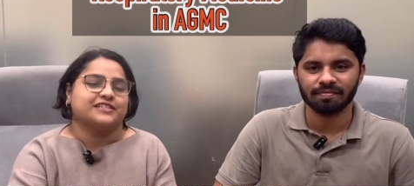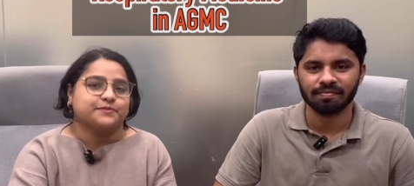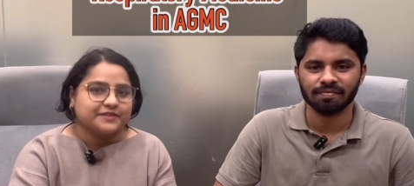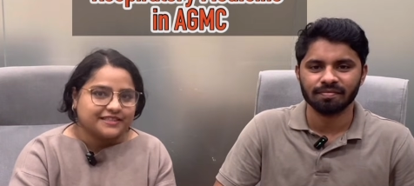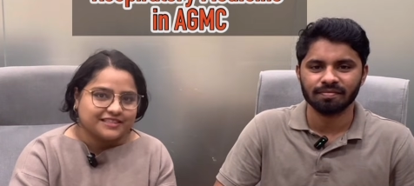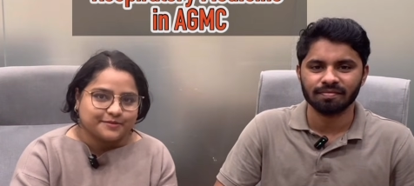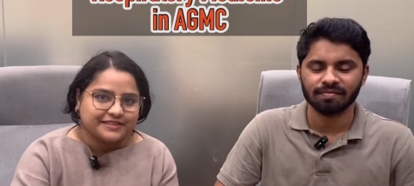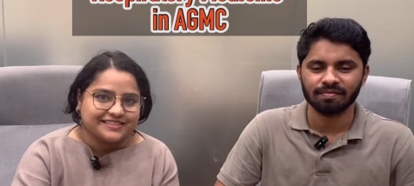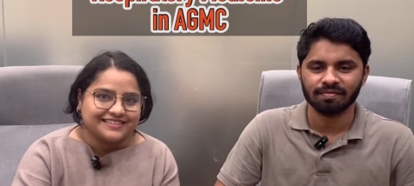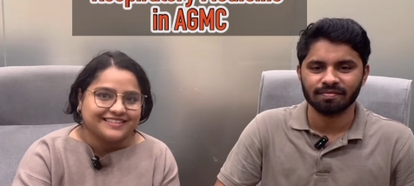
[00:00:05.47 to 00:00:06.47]
Speaker 1: respiratory
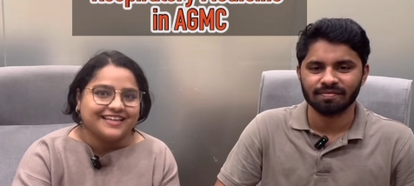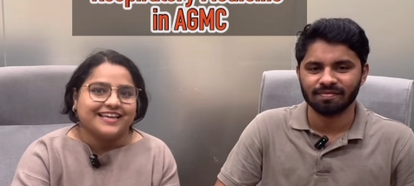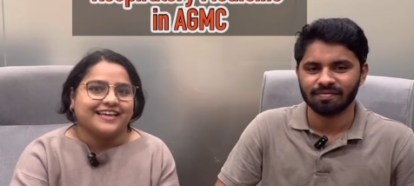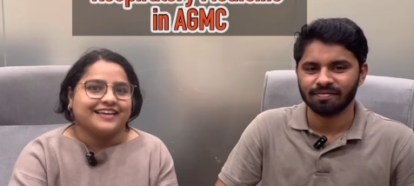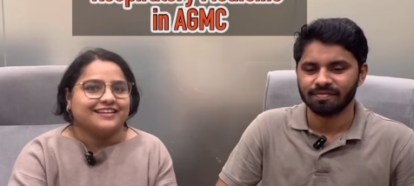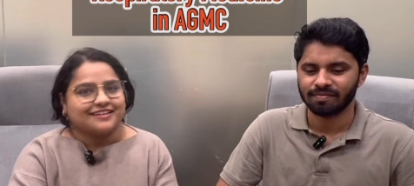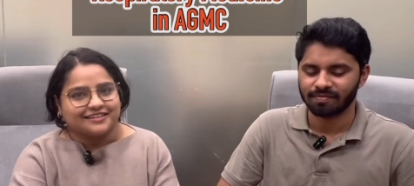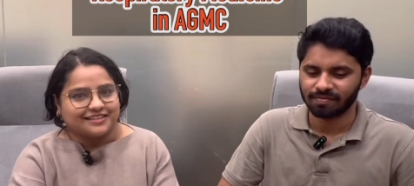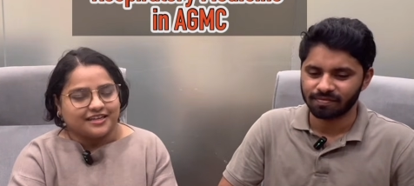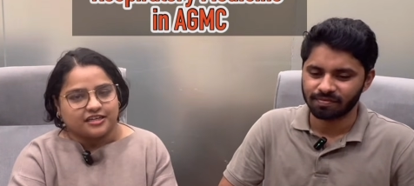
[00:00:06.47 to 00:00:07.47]
medicine in
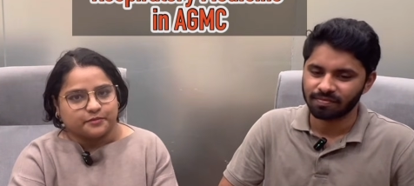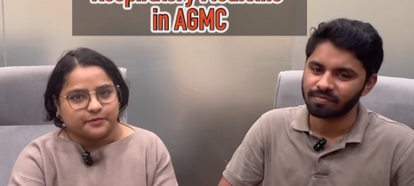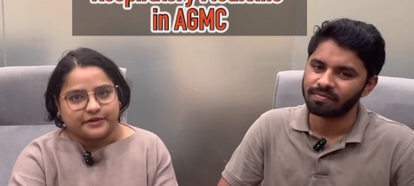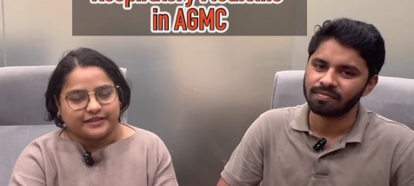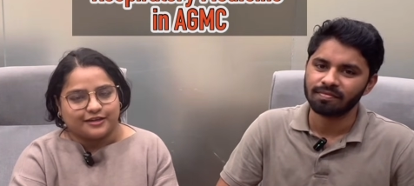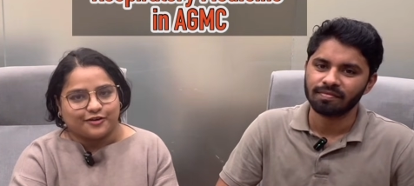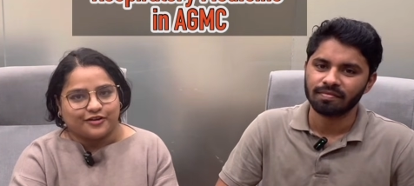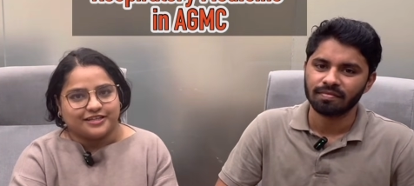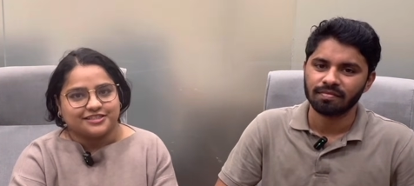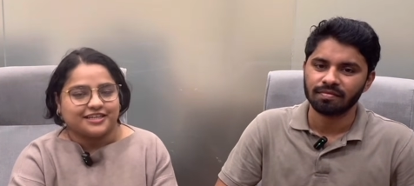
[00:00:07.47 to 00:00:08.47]
Agartala Government Medical
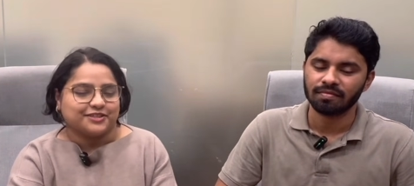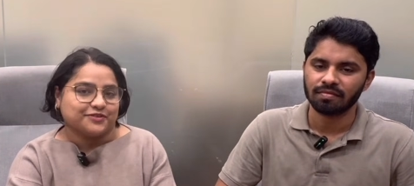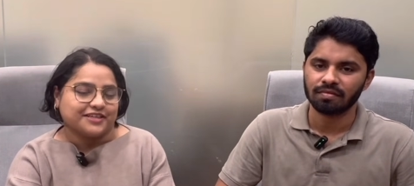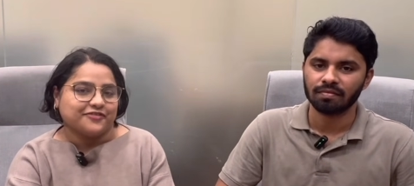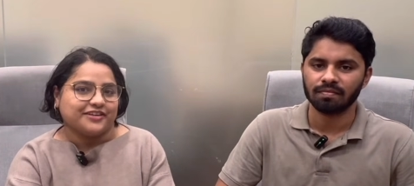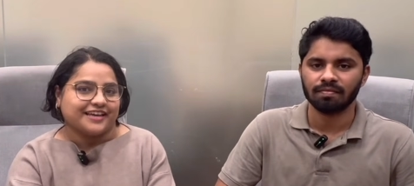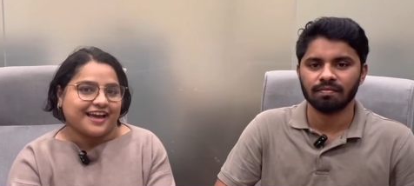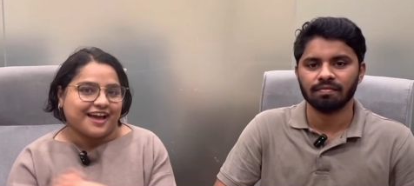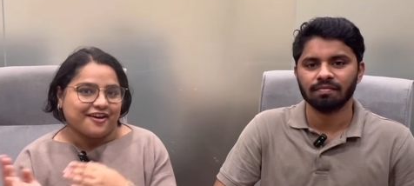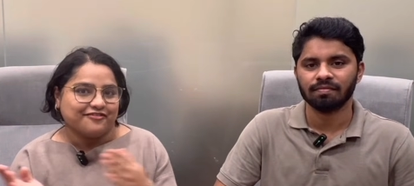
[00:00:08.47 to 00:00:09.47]
College. And today we
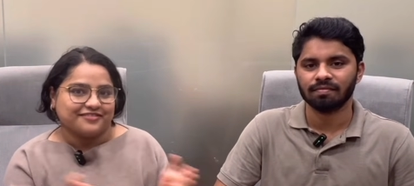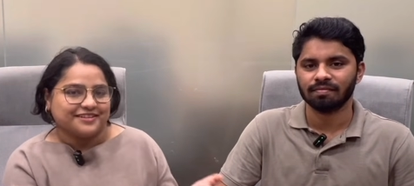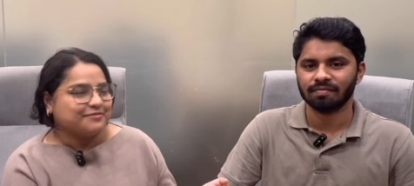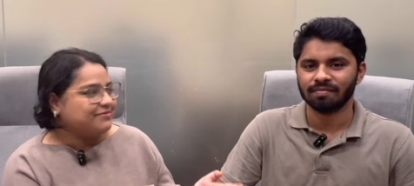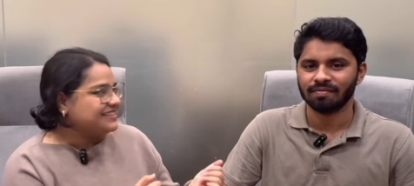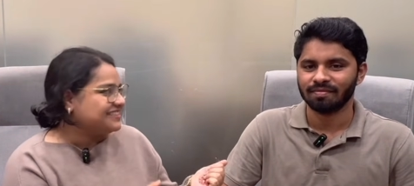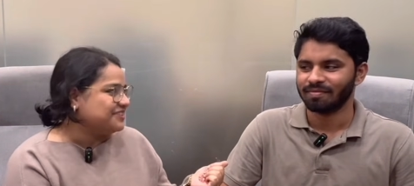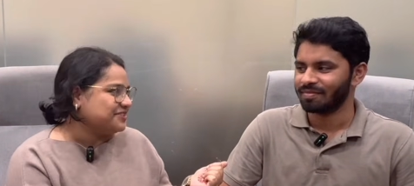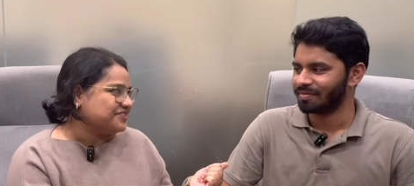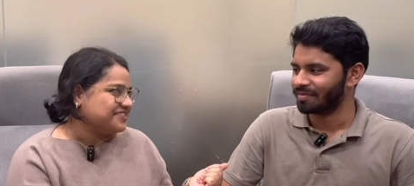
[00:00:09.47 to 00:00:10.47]
have, please
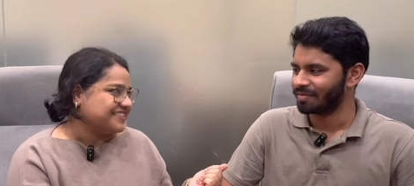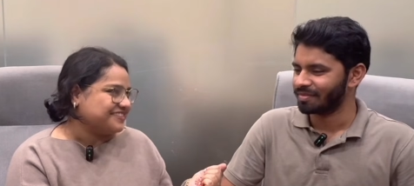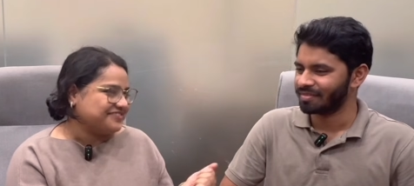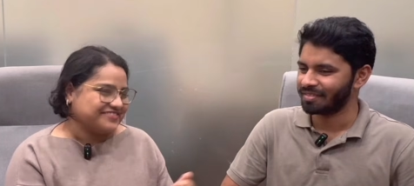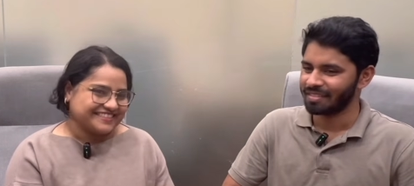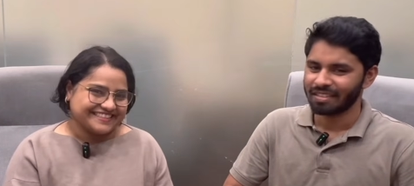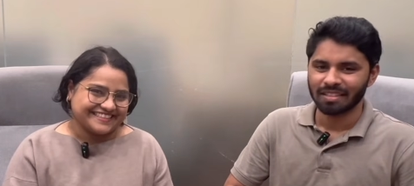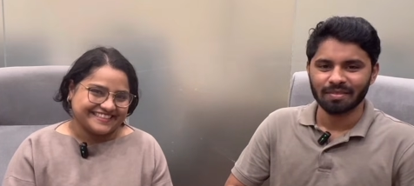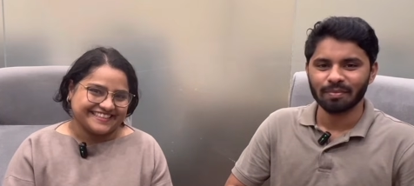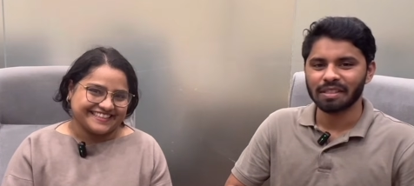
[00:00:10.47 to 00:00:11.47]
introduce yourself.
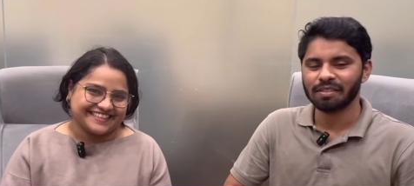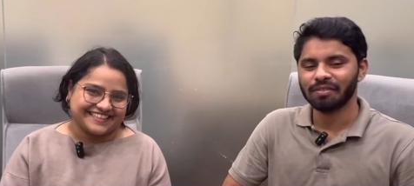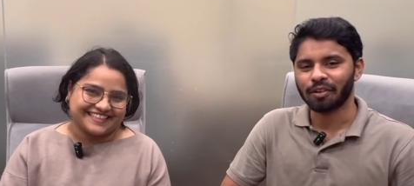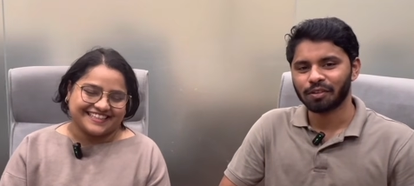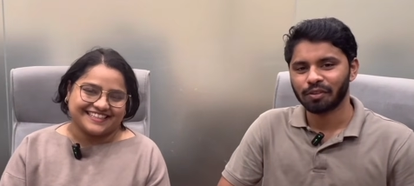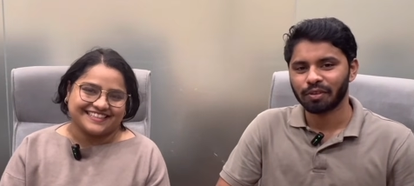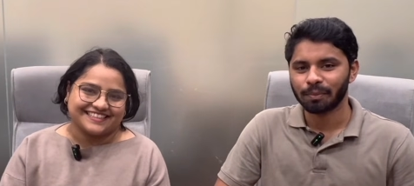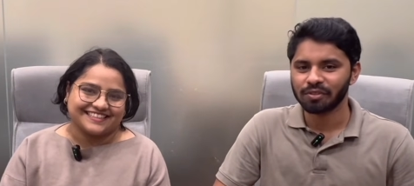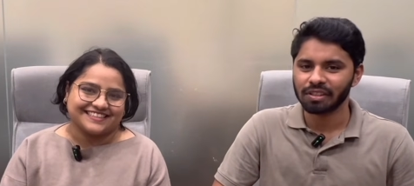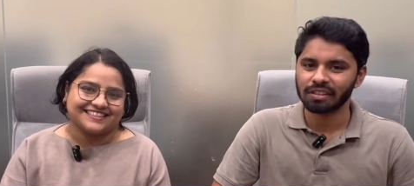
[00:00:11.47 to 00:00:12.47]
Speaker 2: Myself Doctor
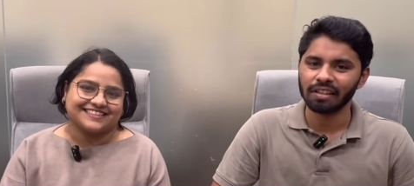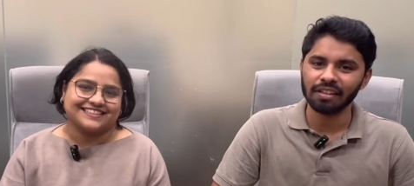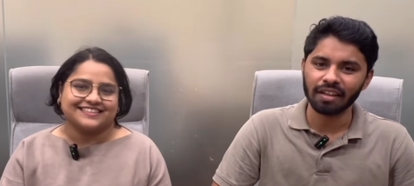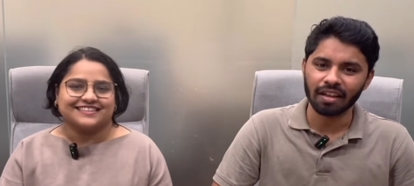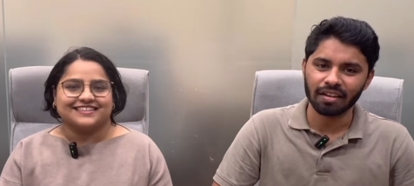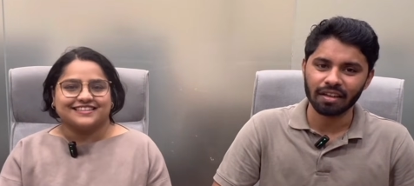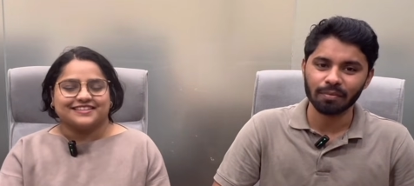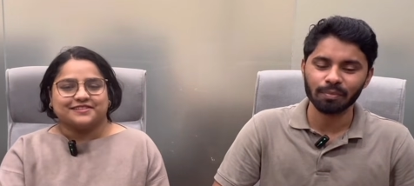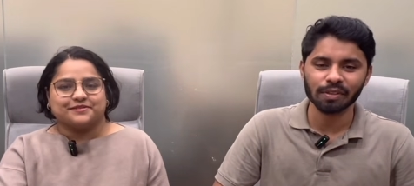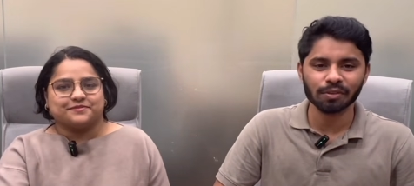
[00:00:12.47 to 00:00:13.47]
Vaibhav Jagdale, and I
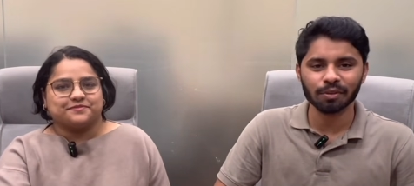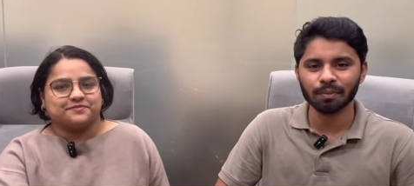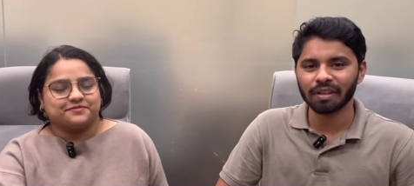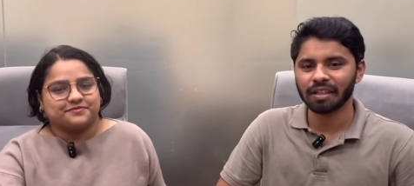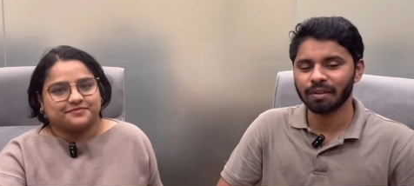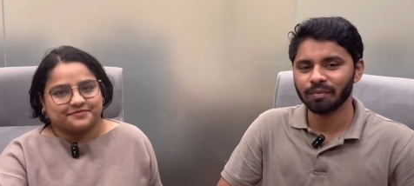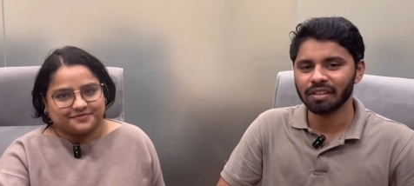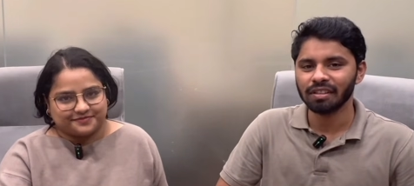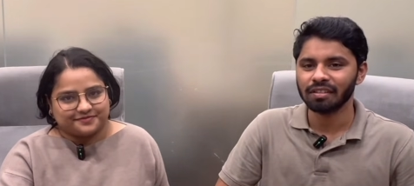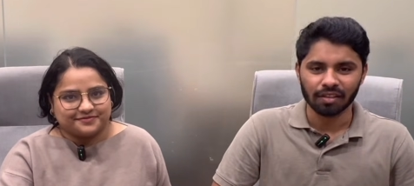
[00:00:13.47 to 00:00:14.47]
am pursuing my M
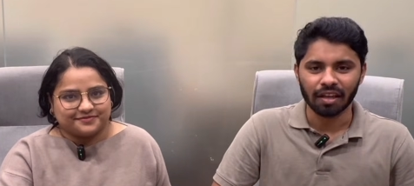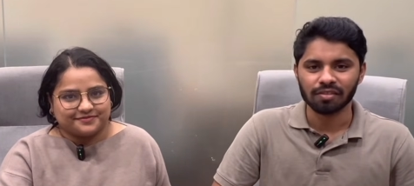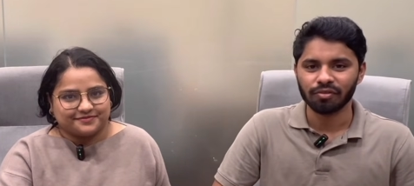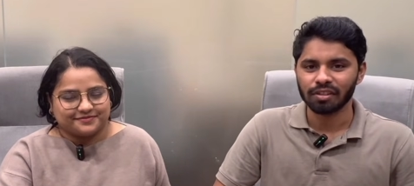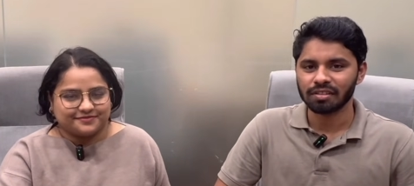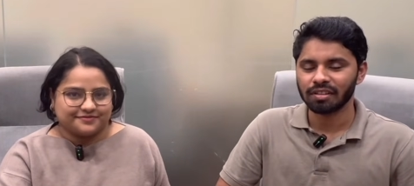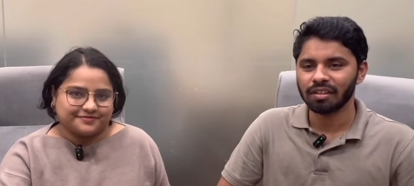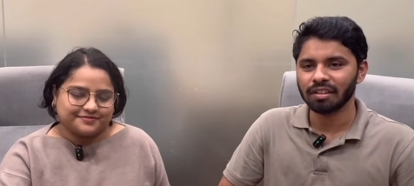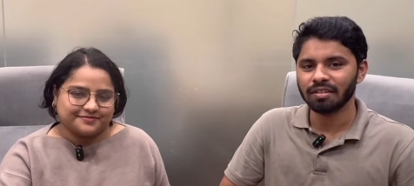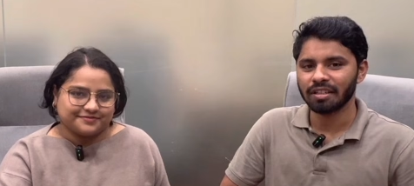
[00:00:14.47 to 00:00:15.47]
D as first
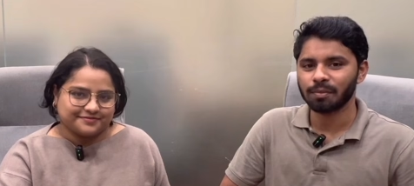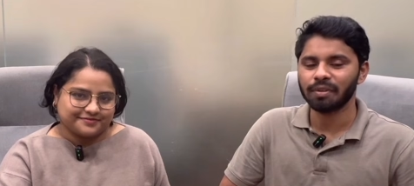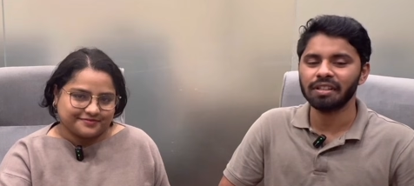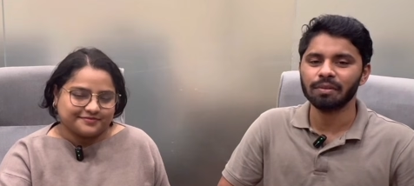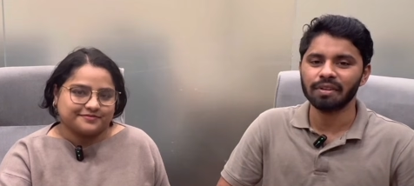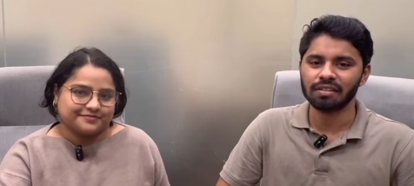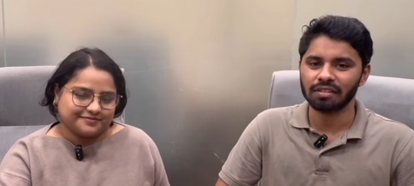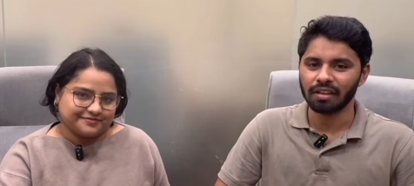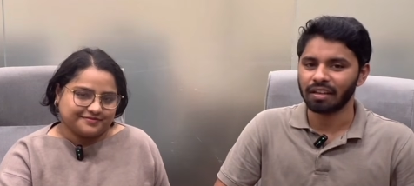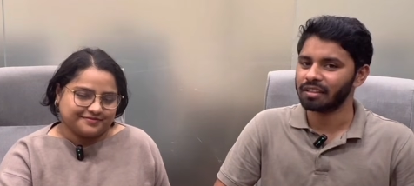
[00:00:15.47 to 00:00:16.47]
year in respiratory
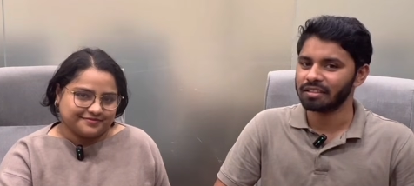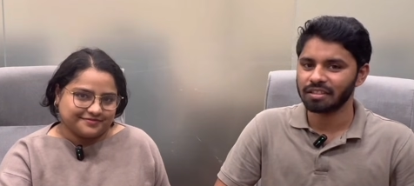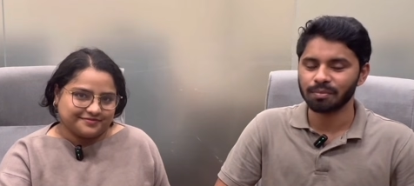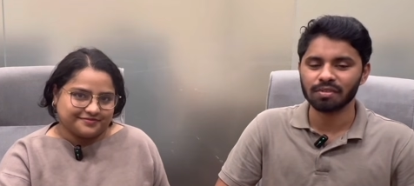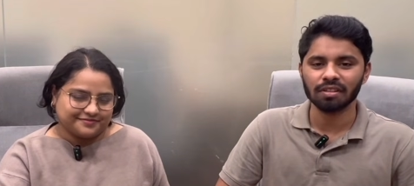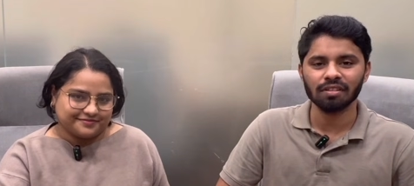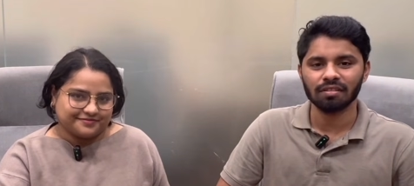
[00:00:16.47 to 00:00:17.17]
medicine at A G M C.